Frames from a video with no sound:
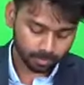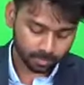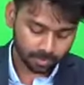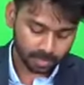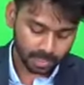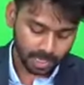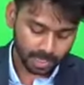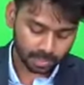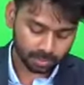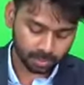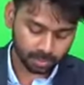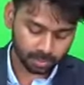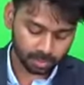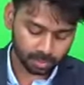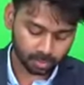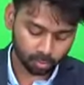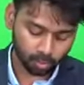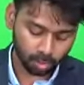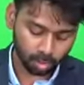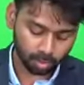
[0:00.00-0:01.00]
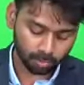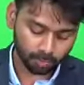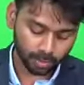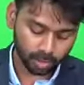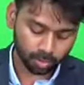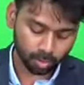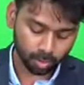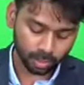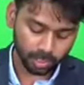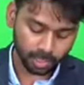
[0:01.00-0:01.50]
That is what we
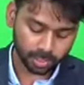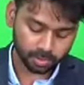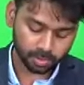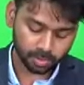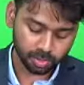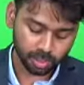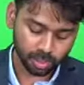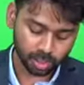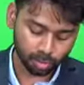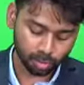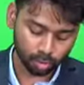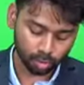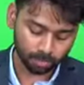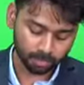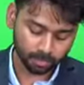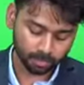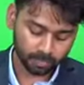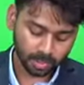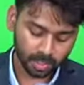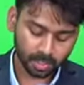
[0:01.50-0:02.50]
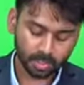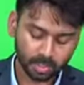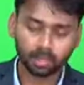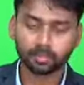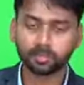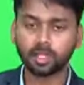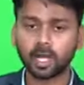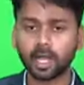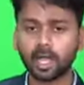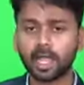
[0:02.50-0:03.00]
call as genome.
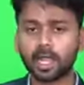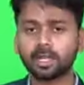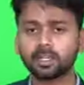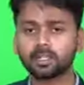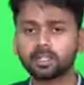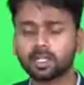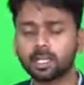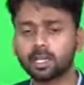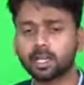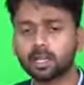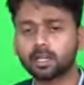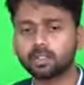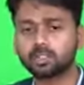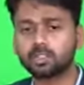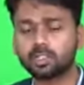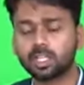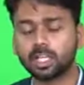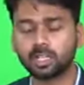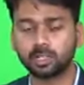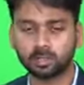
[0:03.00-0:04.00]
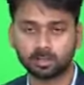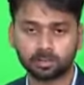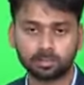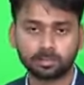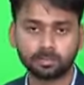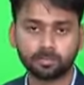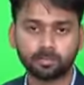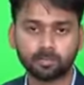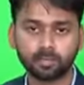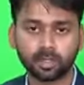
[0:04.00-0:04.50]
The entire gene,
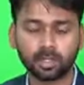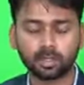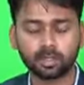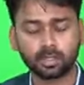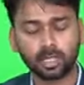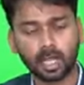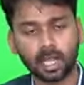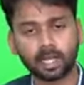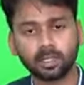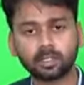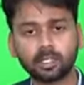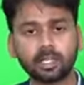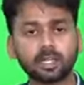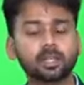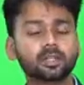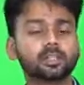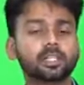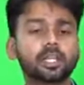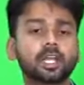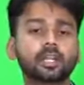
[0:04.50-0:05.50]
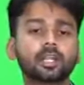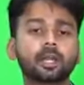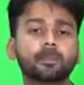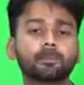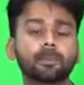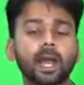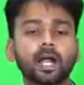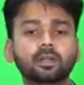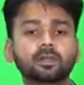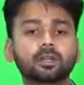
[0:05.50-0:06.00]
the entire DNA
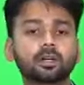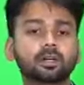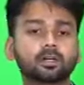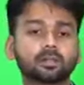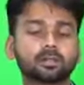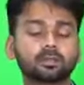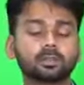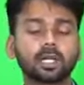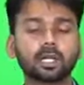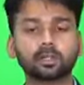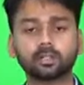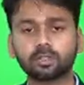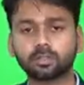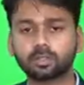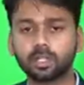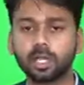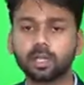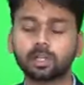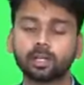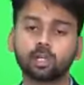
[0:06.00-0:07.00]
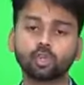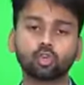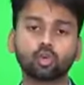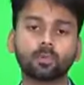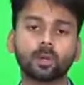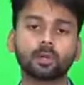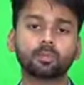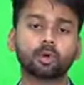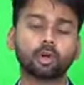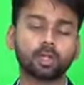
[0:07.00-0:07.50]
pattern that is there in a
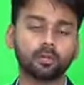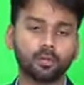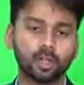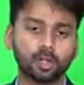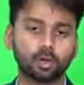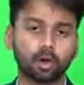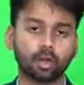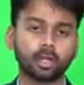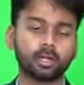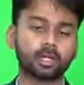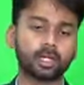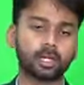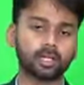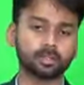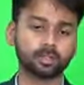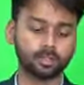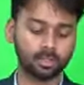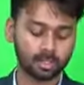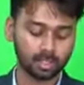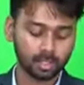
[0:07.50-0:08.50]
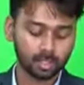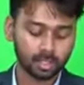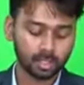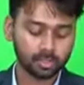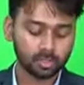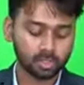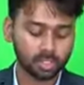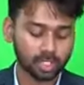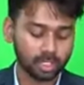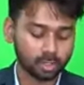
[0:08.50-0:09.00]
human body, we call it as
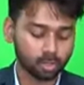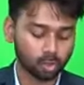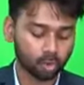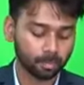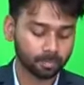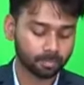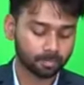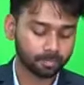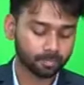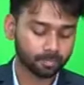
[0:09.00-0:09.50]
genome.